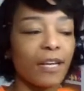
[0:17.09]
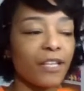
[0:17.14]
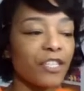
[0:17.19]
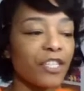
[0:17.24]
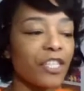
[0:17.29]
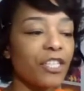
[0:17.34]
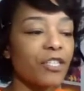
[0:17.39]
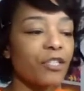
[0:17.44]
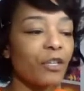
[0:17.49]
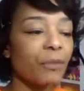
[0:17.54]

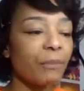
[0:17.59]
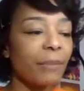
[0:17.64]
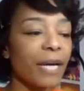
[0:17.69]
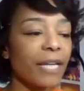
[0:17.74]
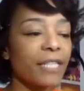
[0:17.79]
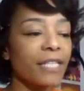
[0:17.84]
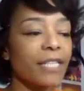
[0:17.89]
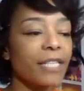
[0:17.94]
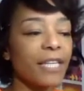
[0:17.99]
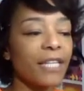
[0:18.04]
She took
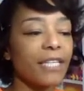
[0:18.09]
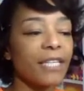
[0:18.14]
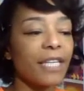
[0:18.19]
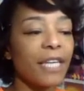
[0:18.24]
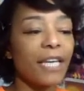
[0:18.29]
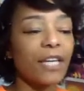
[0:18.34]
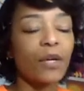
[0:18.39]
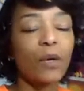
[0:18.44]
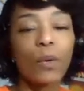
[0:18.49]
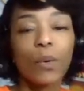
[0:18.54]
my
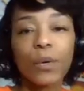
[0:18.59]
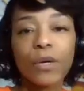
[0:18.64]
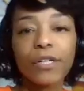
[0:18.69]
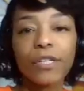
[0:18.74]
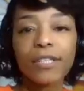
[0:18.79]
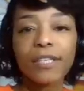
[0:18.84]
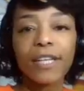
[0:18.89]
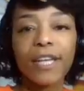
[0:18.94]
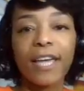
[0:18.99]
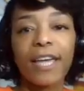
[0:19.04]
10-day
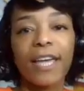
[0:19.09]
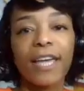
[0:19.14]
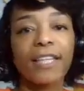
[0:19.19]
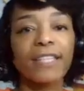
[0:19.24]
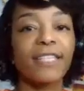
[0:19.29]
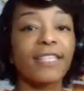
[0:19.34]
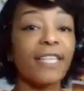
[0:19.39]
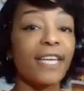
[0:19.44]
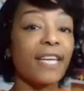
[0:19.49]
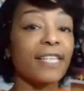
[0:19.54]
course, and
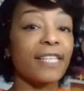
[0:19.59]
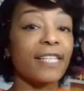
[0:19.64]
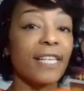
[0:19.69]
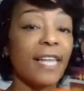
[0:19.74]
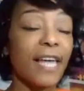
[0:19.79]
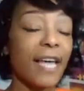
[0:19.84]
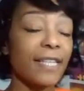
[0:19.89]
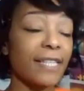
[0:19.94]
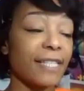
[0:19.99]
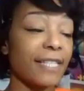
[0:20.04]
today is the
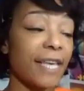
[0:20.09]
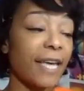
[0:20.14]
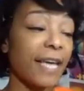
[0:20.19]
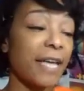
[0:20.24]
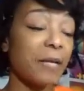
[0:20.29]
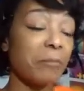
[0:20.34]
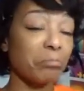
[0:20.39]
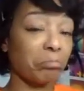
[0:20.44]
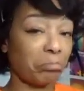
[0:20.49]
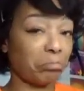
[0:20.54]
last
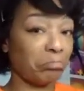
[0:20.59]
day.